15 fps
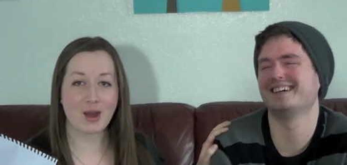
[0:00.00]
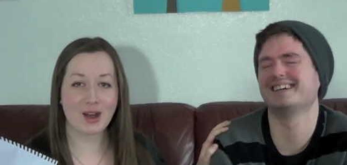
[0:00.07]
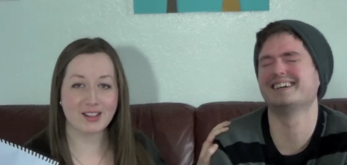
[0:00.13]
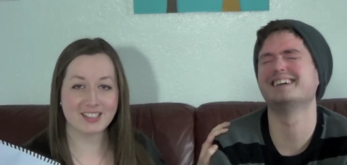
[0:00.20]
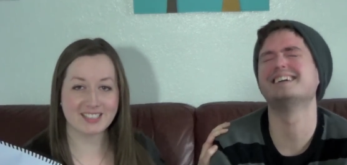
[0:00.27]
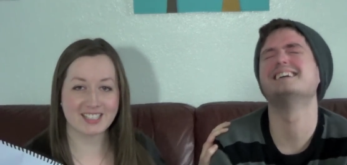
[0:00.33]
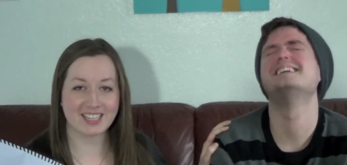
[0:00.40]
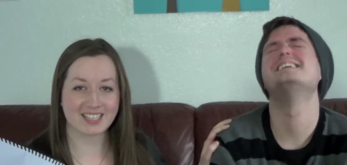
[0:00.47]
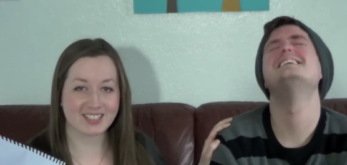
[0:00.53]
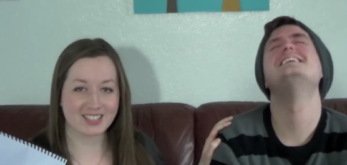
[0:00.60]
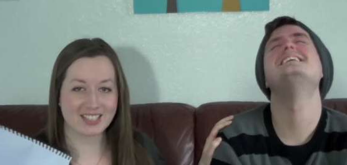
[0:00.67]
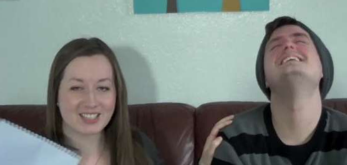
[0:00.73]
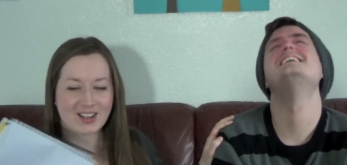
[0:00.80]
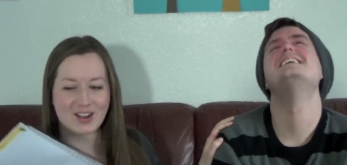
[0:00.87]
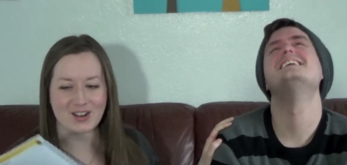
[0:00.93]
Speaker 1: politician.
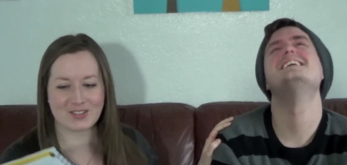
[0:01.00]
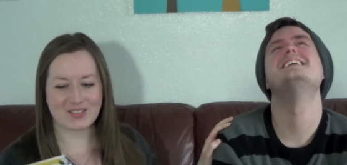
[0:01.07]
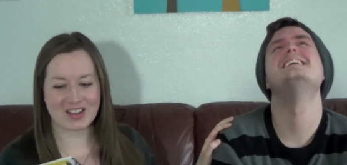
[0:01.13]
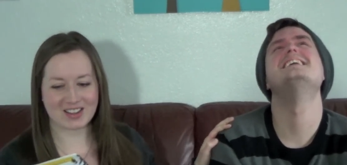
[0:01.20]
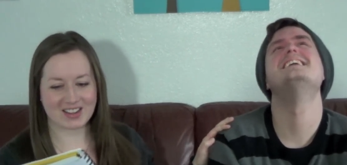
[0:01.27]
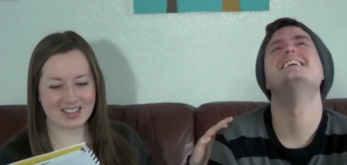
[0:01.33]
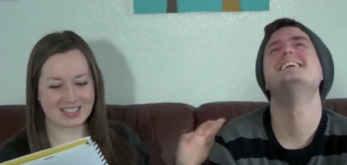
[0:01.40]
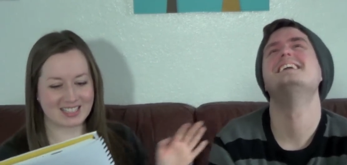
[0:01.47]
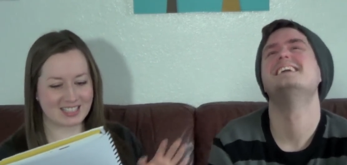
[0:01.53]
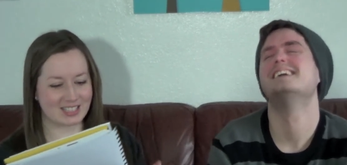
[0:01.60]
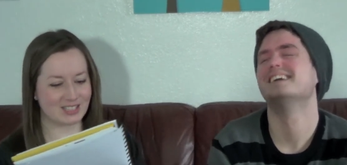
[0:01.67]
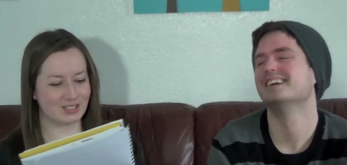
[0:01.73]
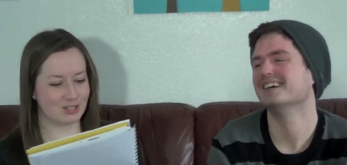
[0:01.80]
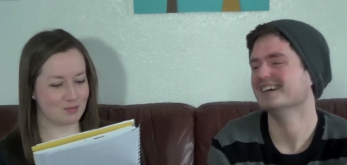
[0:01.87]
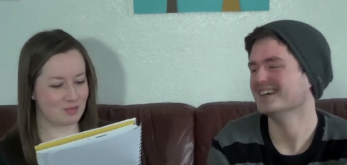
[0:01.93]
Oh my God, this is
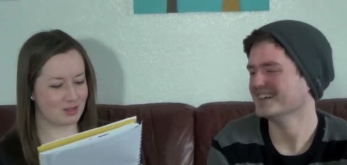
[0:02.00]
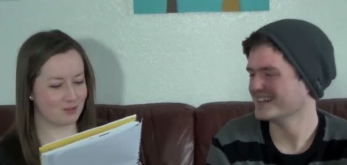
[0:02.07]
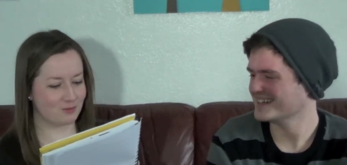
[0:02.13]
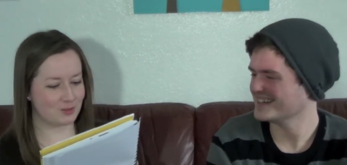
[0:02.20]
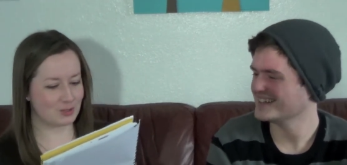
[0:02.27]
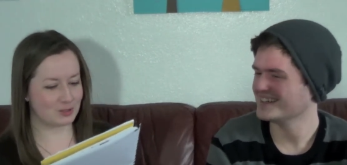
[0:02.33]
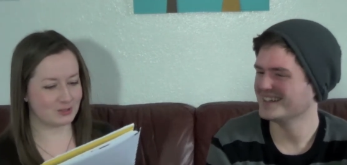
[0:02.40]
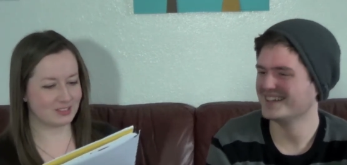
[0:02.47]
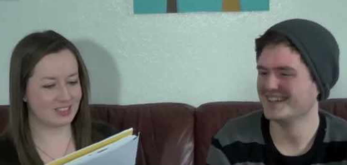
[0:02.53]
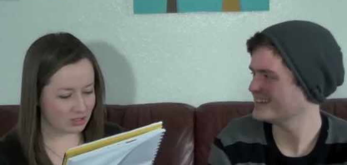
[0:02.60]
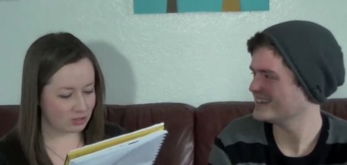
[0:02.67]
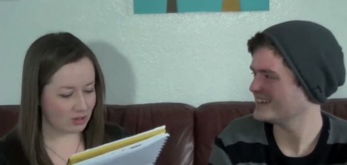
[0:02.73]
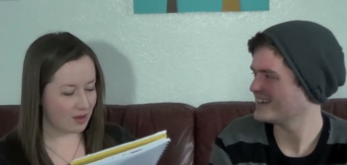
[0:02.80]
too beautiful. I'm